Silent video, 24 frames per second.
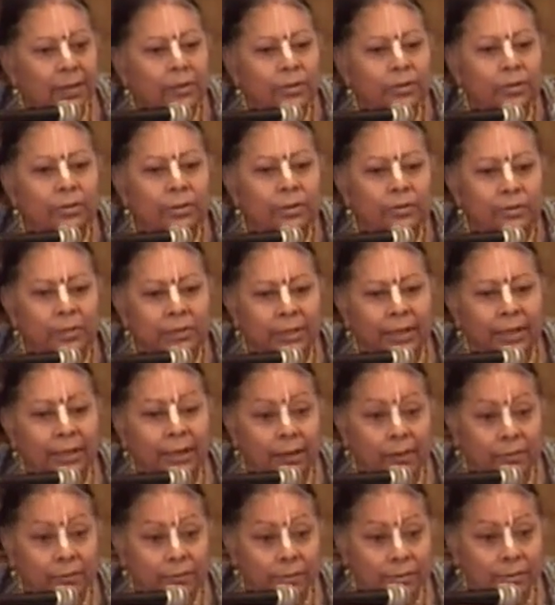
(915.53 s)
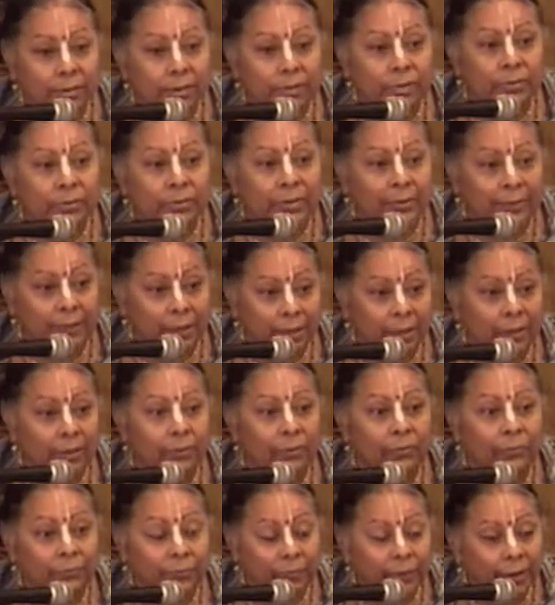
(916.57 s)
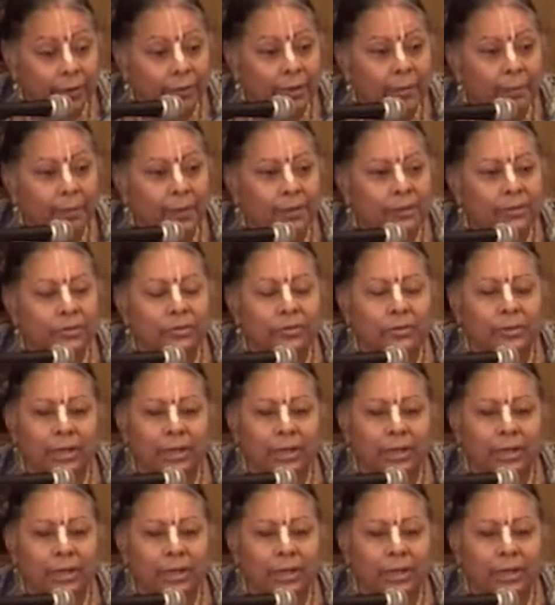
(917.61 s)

So to the counselors, we thank you very much.